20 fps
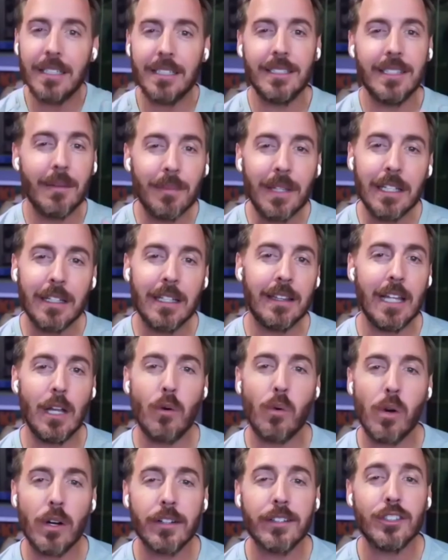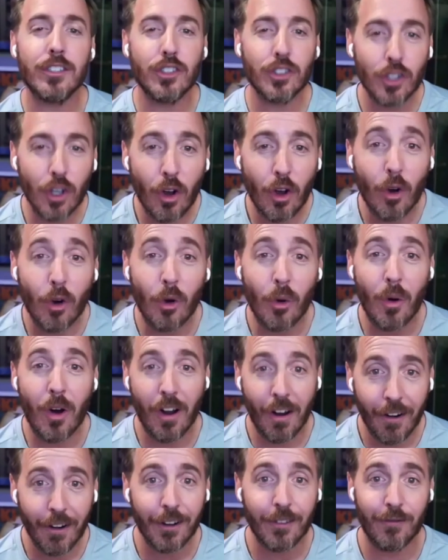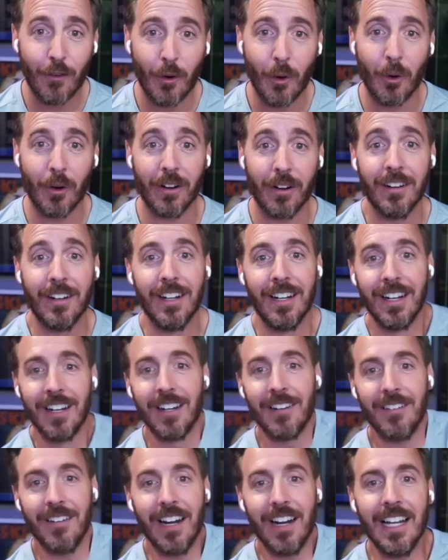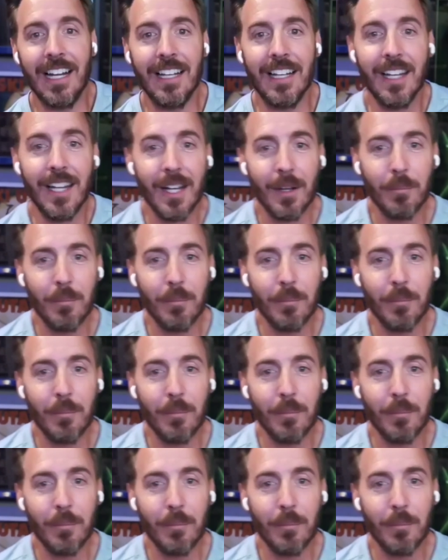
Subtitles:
something that they worked so hard for, right?